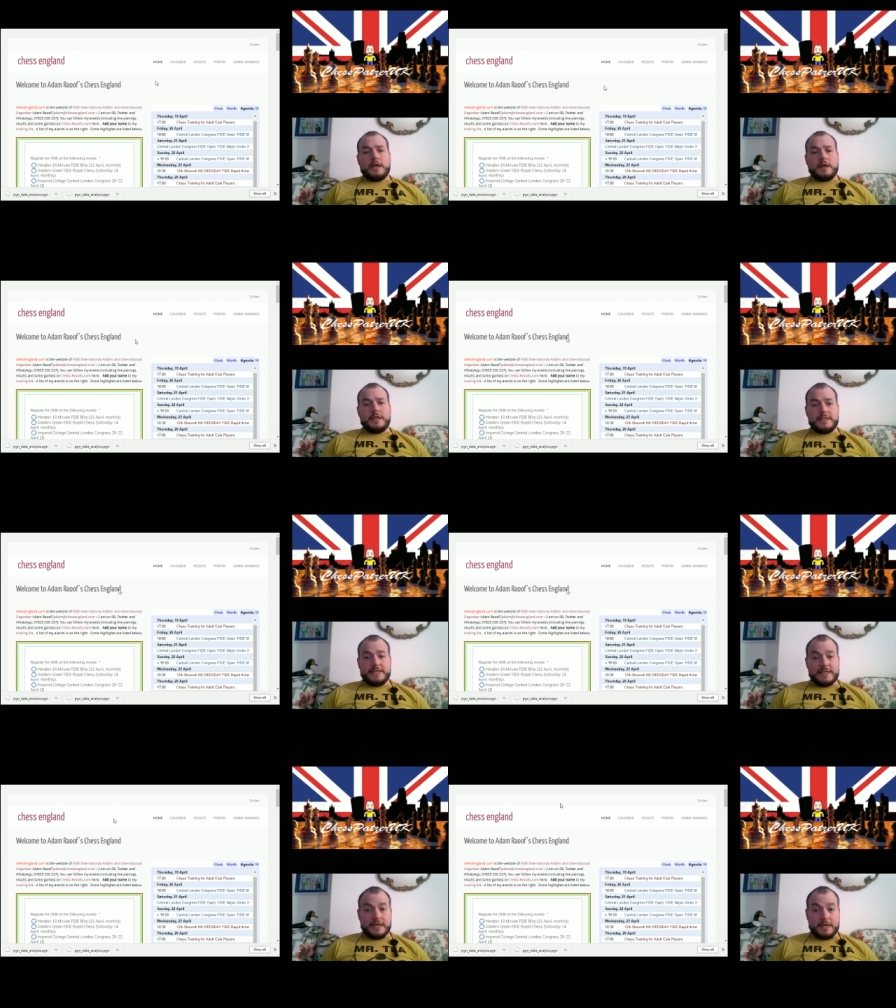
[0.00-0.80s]
This
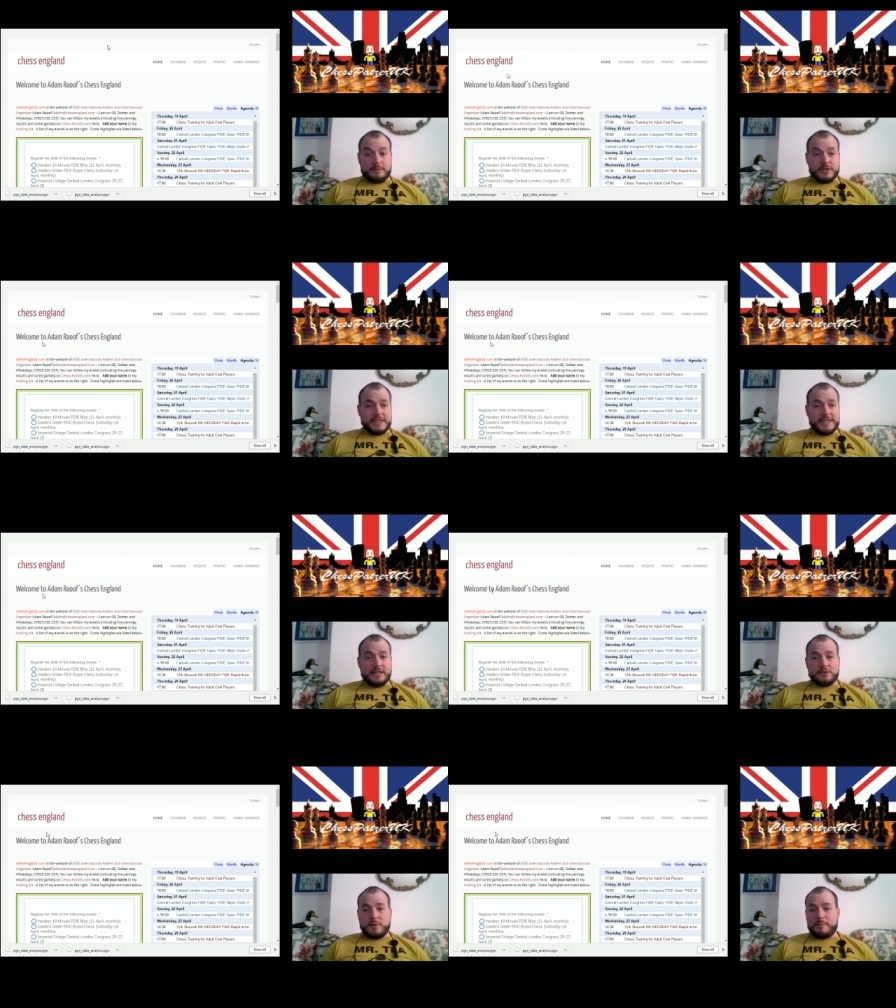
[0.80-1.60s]
is Chess
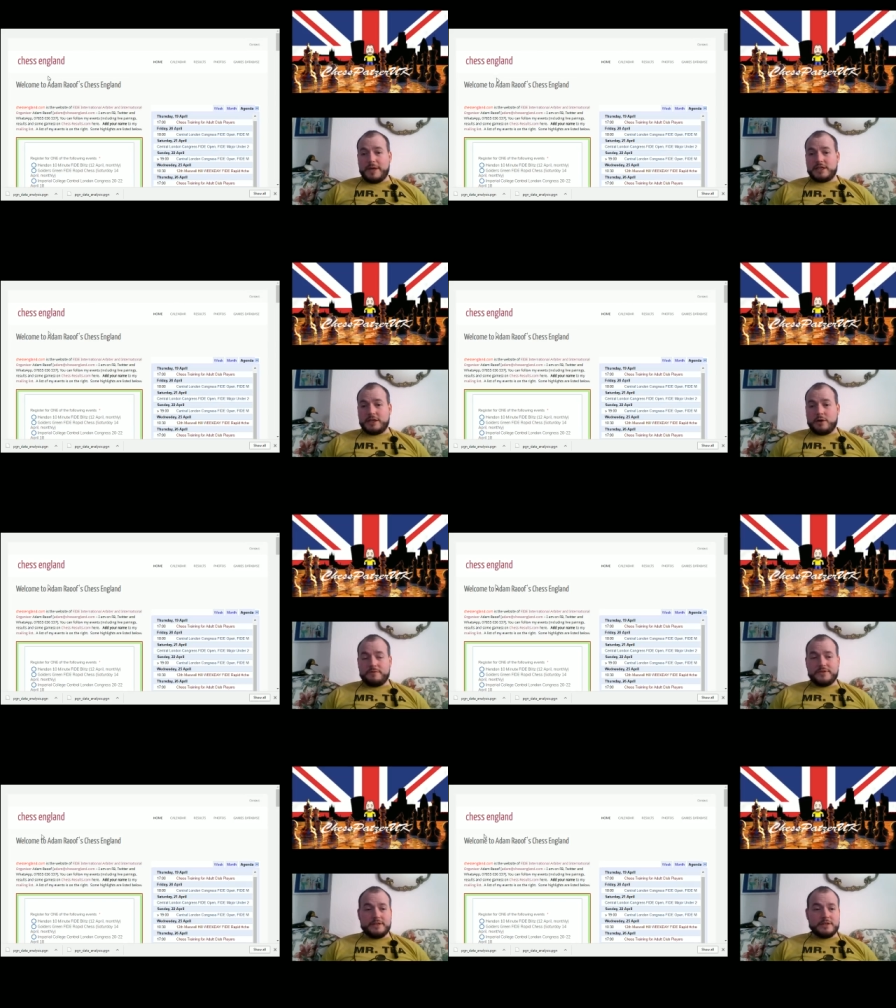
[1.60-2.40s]
England's webpage. I know
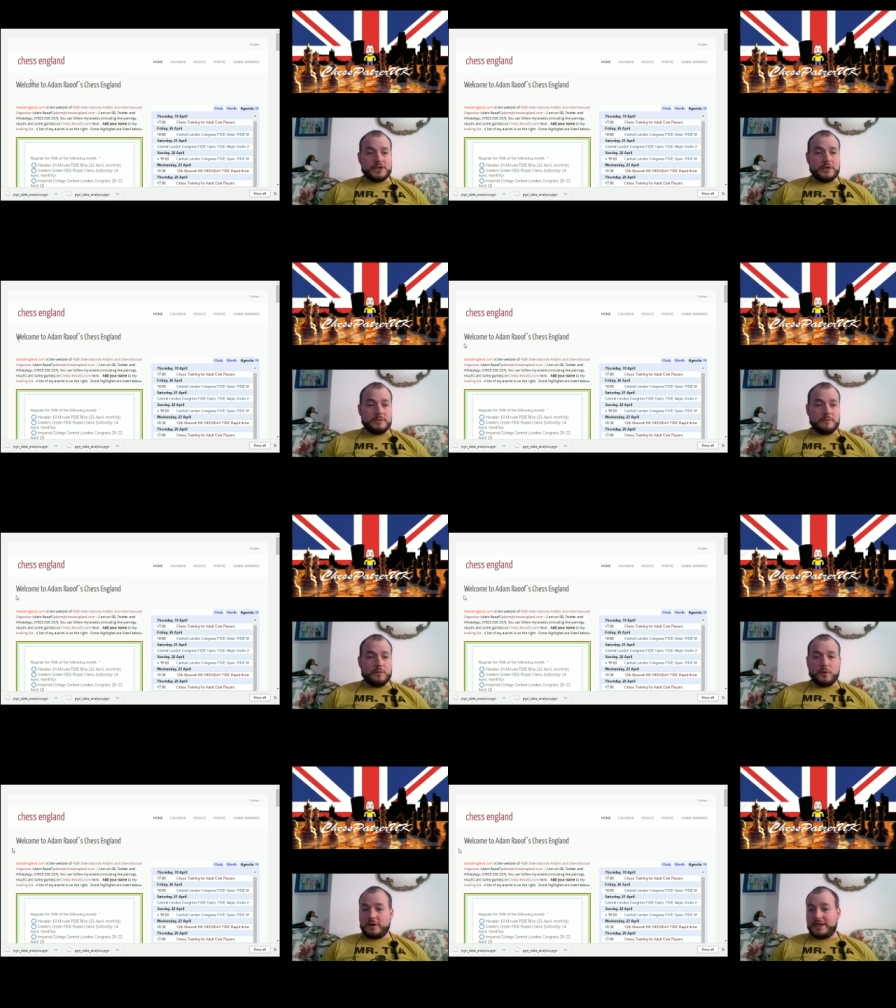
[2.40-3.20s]
I've shown this
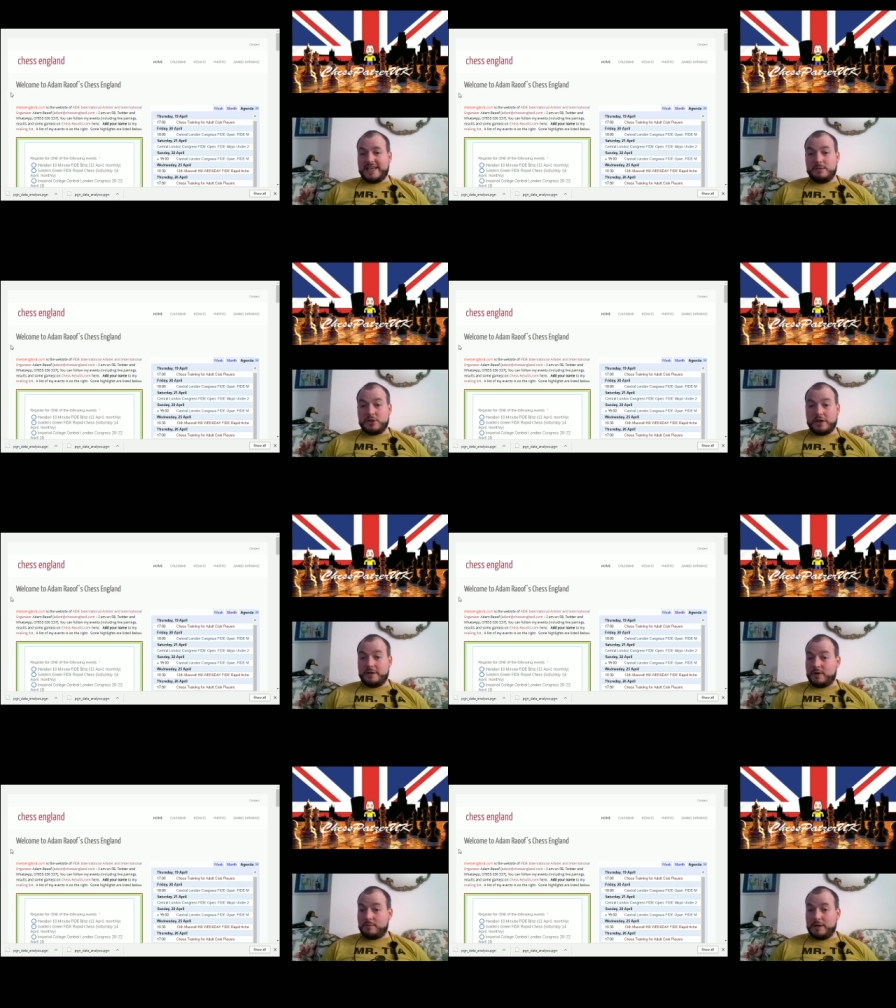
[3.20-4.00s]
before, and I'm going to keep showing
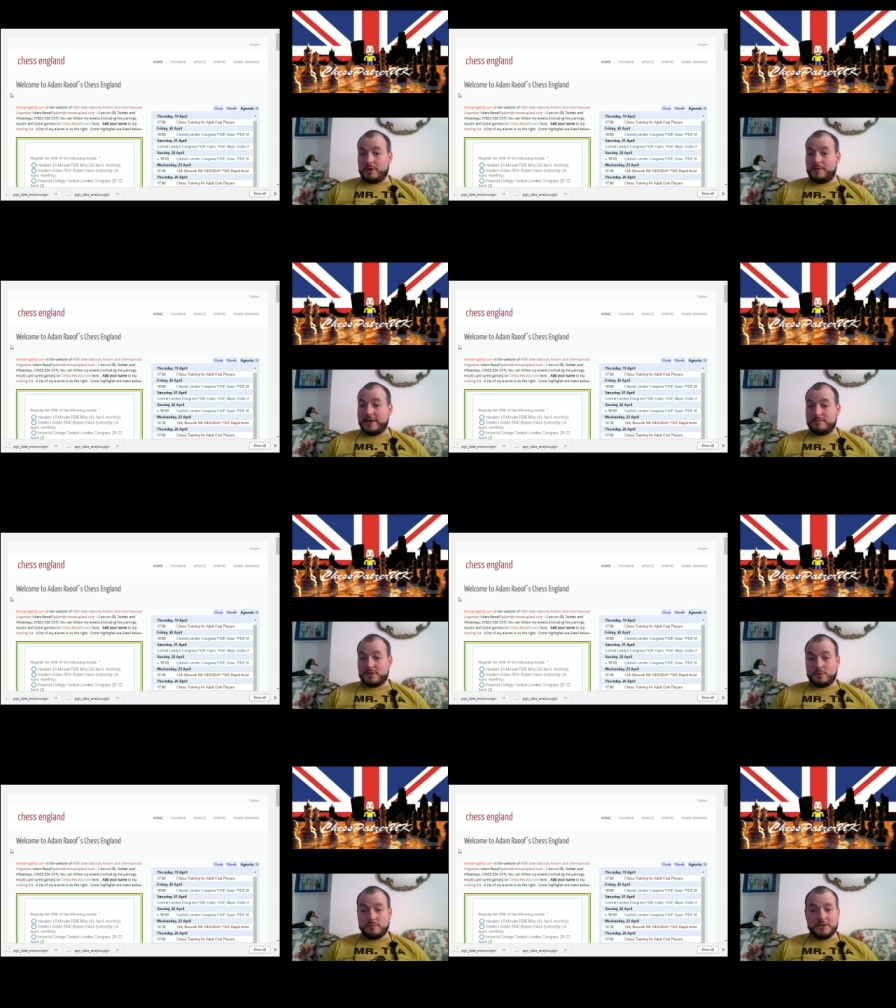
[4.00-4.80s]
it if I play one of
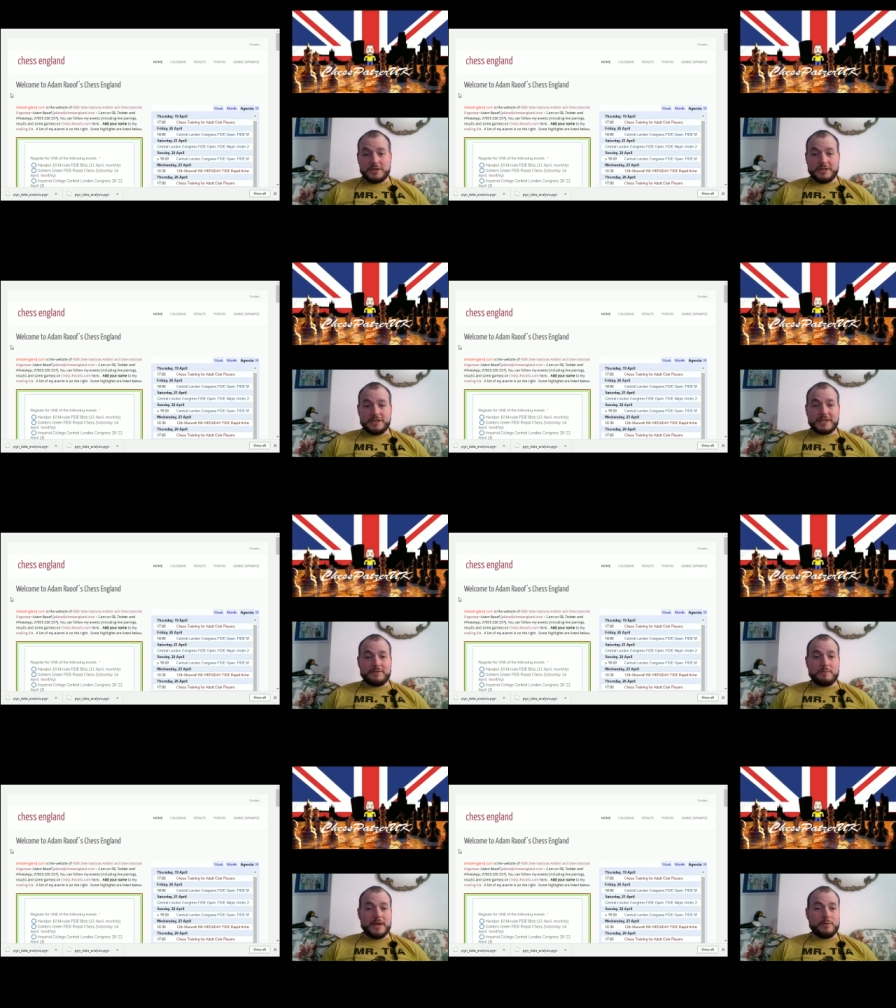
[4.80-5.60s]
Adam's tournaments, so you just
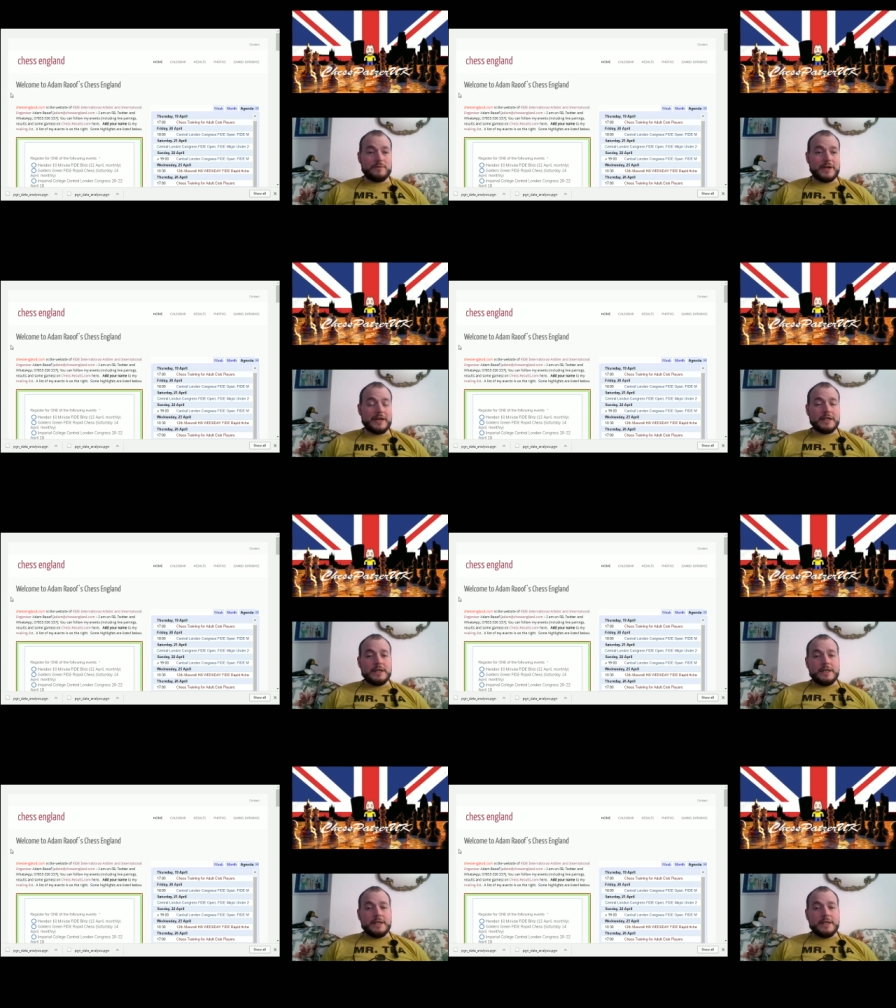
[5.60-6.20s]
have to bear with that.